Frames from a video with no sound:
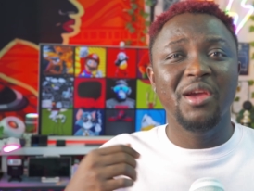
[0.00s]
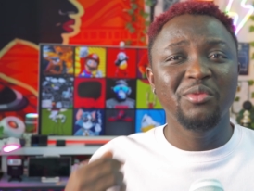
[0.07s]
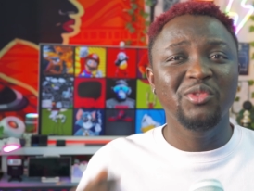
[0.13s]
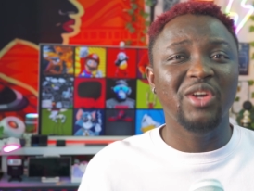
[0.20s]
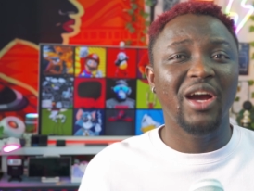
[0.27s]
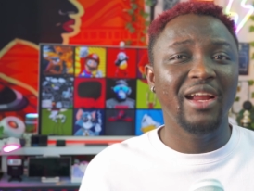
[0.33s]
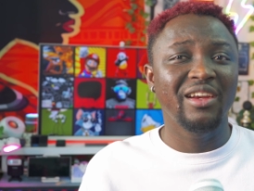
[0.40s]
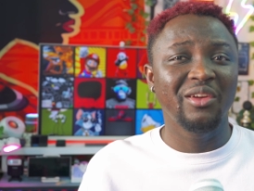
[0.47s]
able
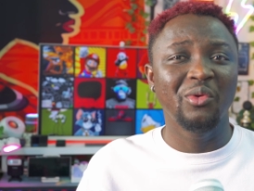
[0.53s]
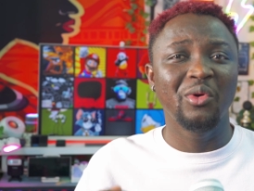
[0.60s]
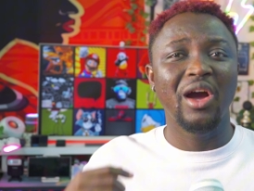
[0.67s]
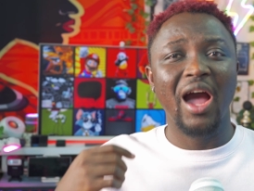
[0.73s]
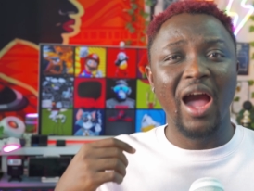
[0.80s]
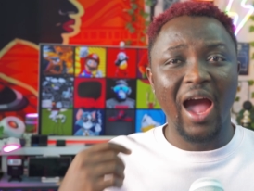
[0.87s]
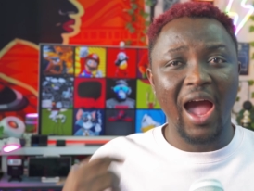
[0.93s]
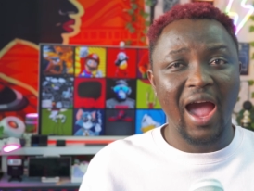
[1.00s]
to handle
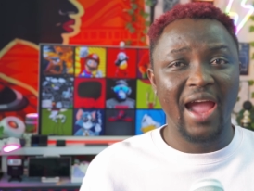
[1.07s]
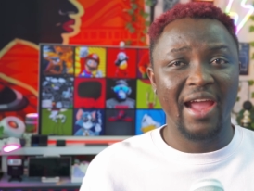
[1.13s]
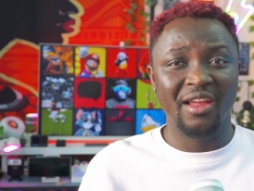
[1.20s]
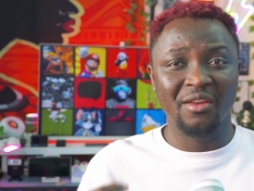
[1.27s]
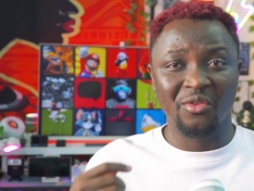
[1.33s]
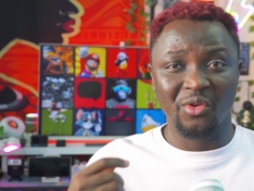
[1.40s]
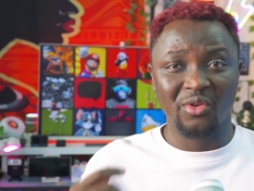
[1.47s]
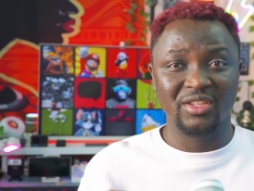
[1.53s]
high
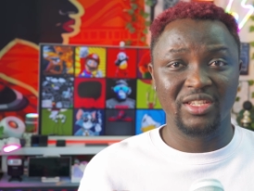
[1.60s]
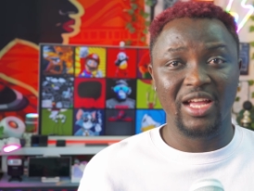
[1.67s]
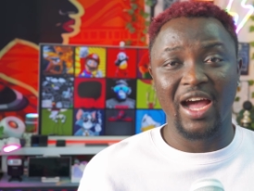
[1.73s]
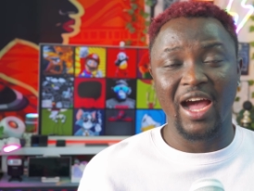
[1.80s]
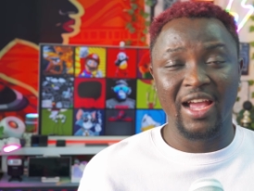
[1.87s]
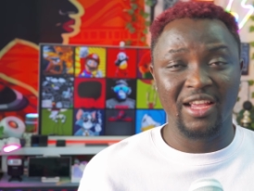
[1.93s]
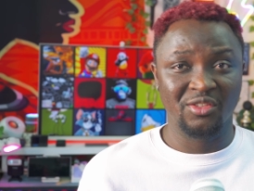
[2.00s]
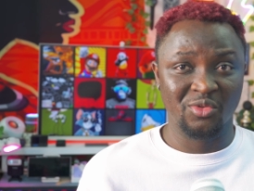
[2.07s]
noise
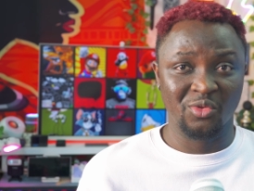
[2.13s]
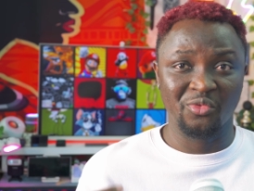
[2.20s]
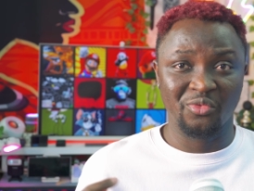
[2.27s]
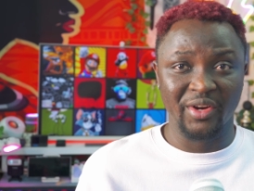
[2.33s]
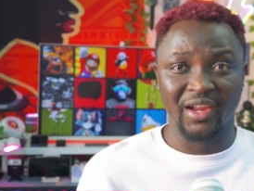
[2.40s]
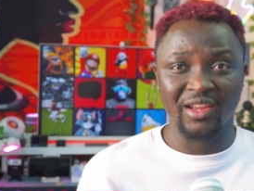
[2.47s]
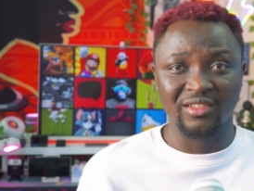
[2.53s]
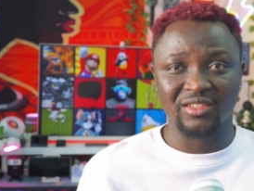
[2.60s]
ISO
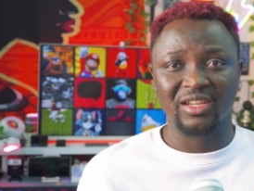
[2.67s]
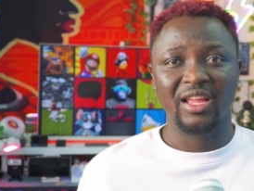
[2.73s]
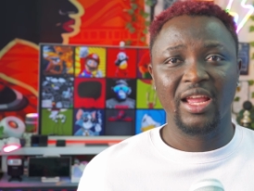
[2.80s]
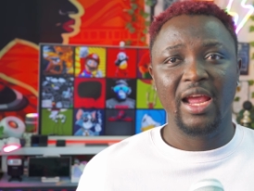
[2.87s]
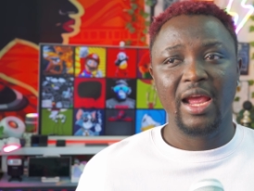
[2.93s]
range.